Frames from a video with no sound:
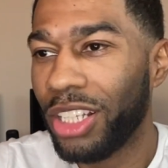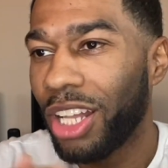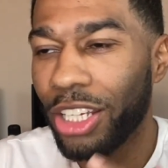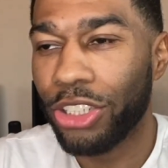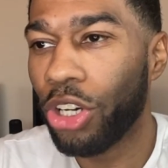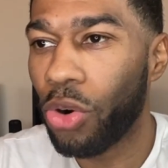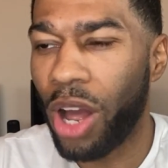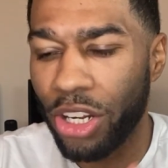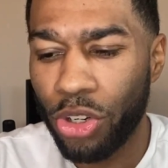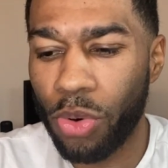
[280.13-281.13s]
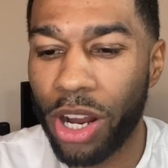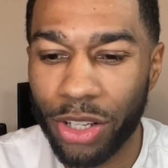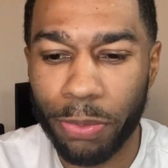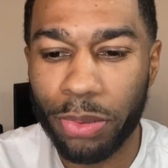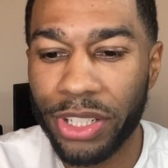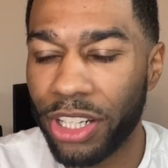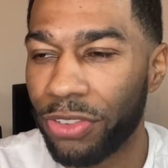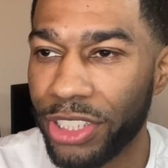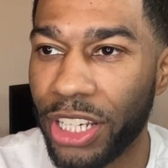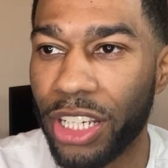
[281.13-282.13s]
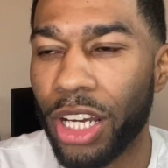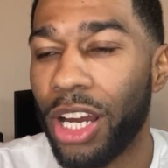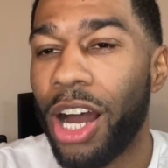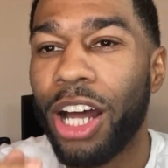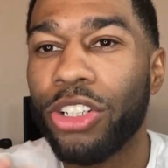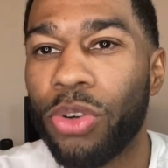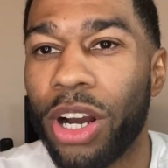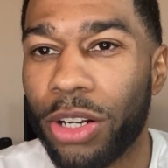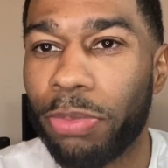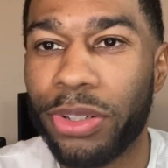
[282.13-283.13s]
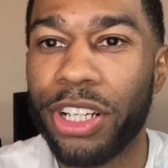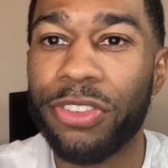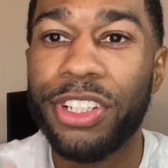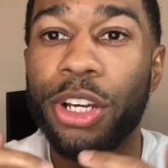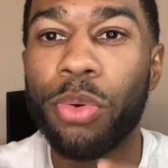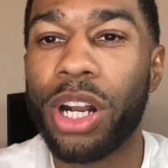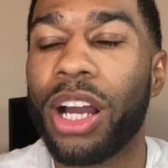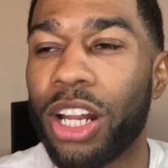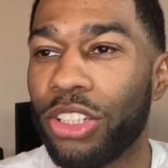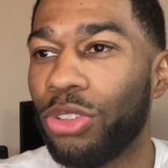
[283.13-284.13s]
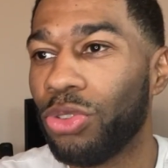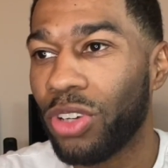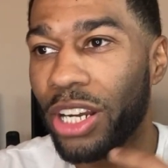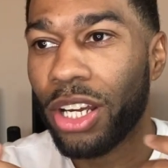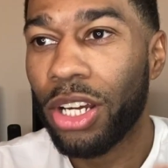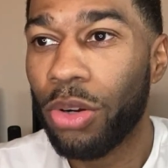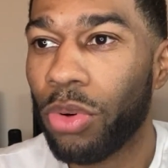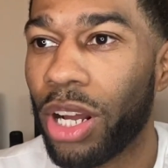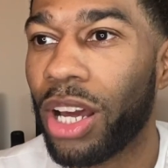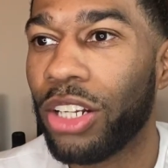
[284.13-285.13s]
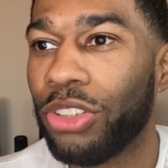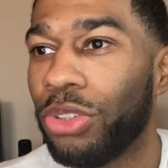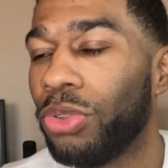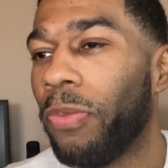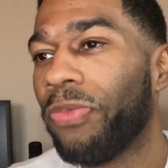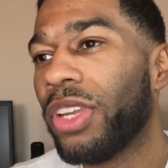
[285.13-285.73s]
like, yo, I know I could pray every day. I know I could pray every day. What I gotta do, right? What I gotta do.